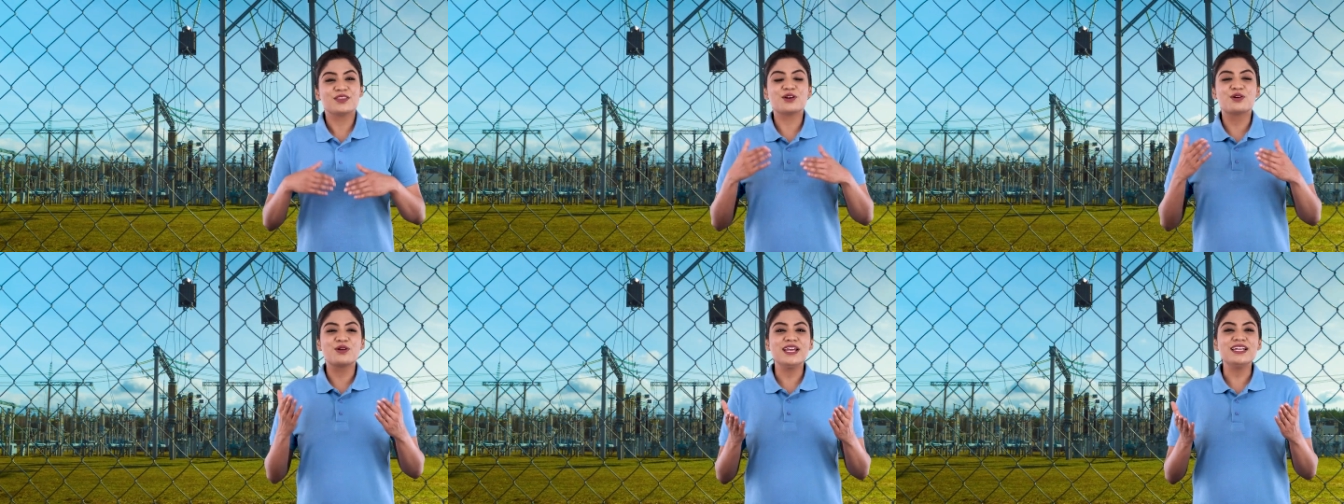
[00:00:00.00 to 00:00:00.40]

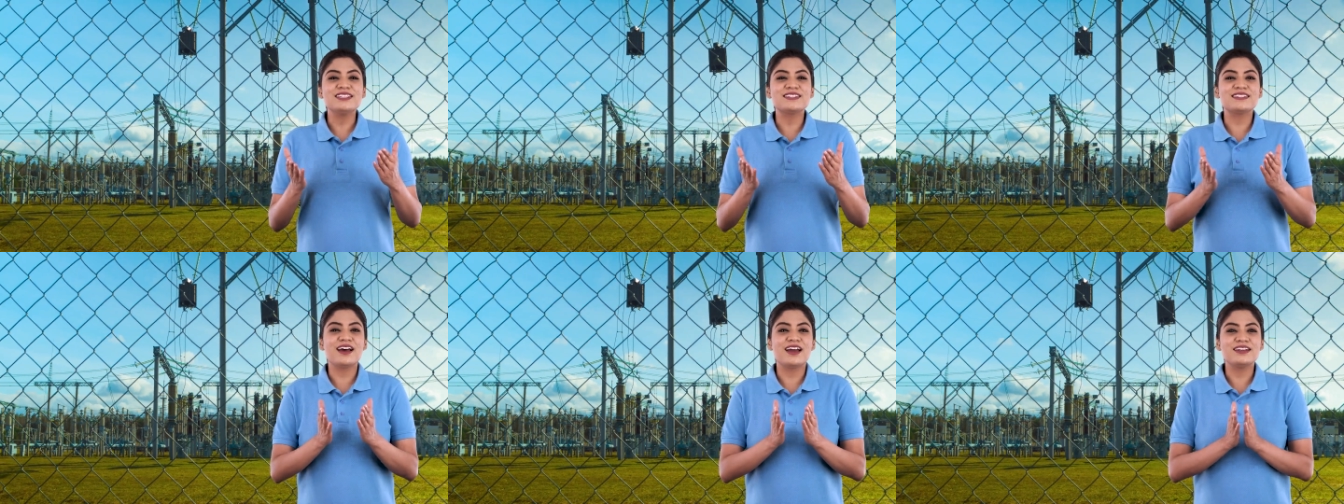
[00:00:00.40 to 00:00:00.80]
The
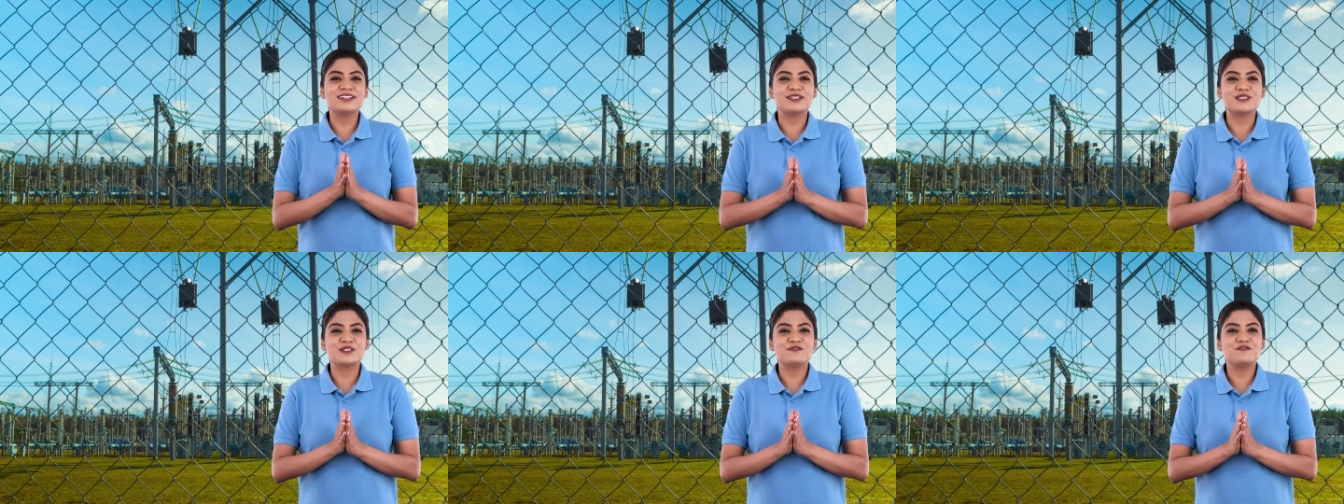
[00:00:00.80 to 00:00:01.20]
great
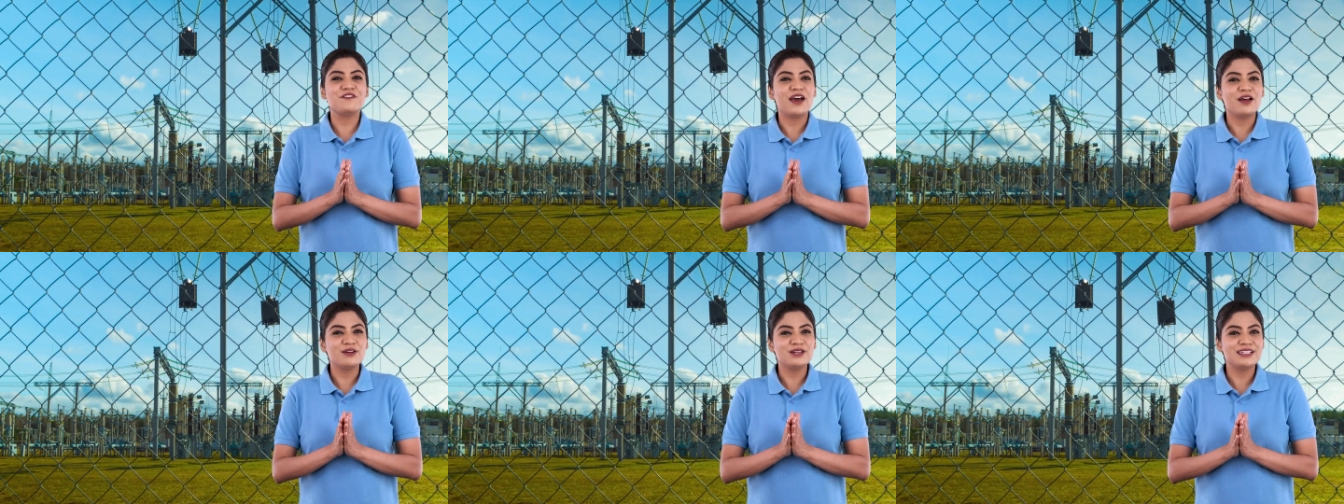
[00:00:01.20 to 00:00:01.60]
scientist
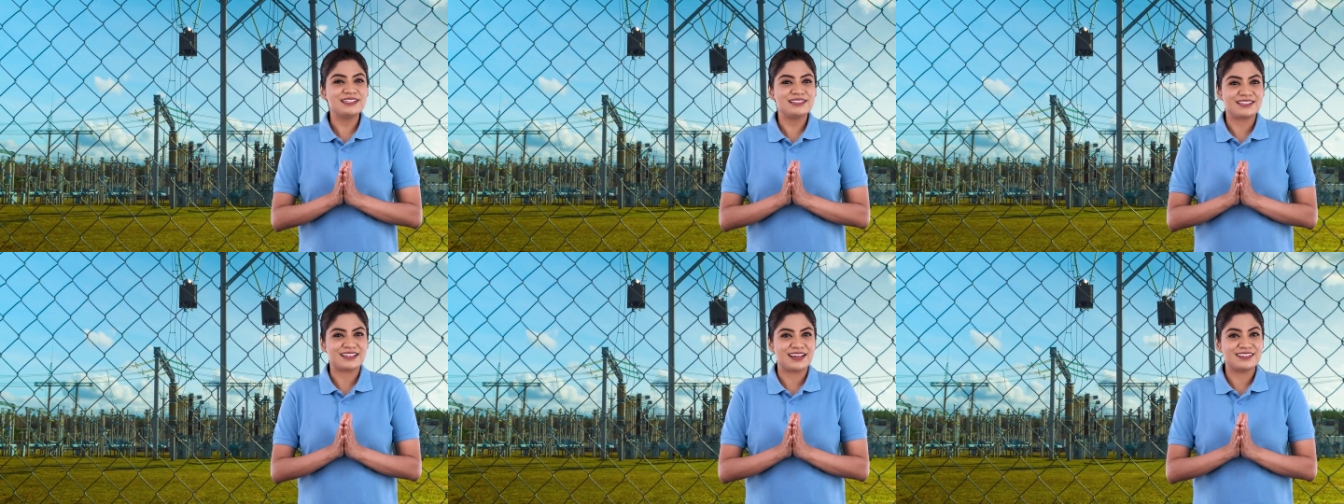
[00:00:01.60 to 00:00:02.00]

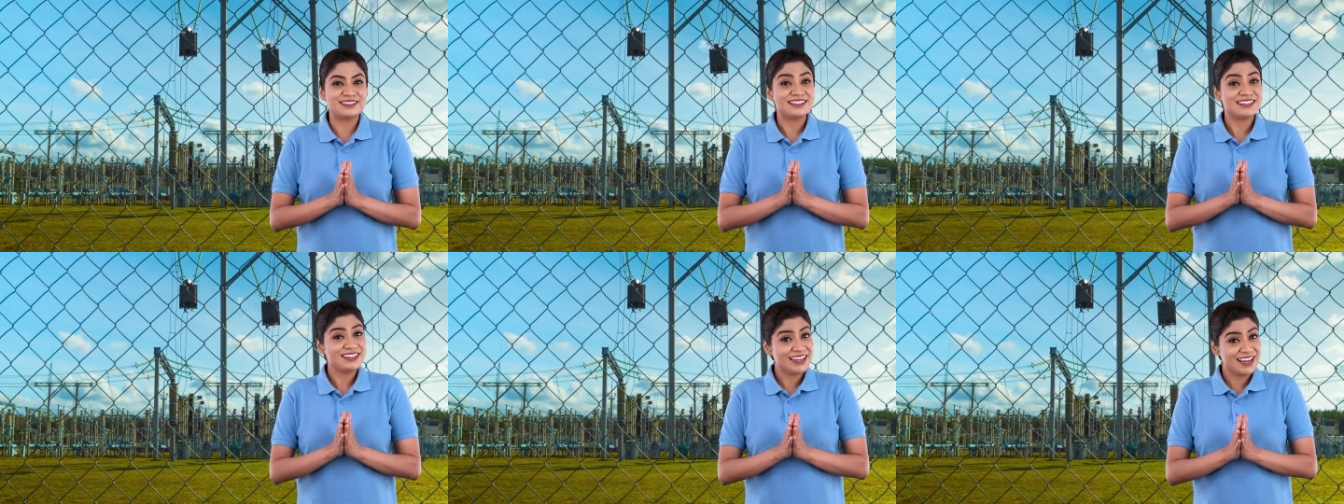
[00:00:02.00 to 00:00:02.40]
Faraday
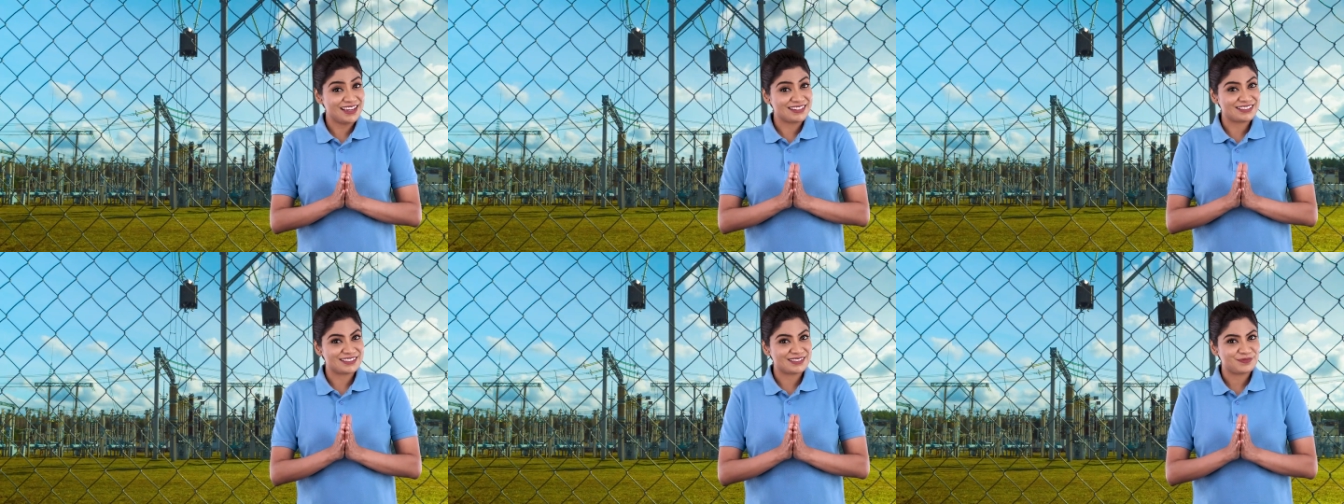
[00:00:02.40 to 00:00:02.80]
says
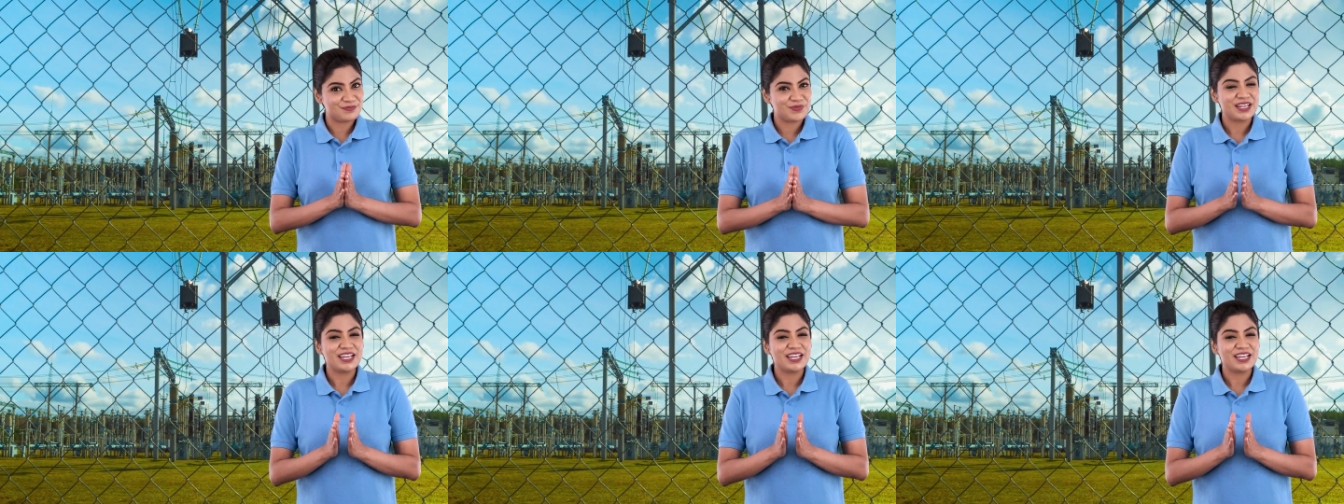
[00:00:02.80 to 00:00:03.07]
yes.